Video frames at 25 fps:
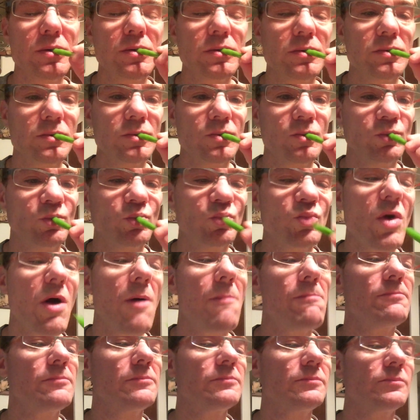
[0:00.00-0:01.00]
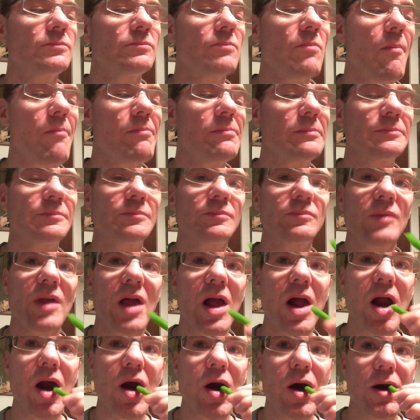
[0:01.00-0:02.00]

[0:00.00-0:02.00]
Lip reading: [no speech]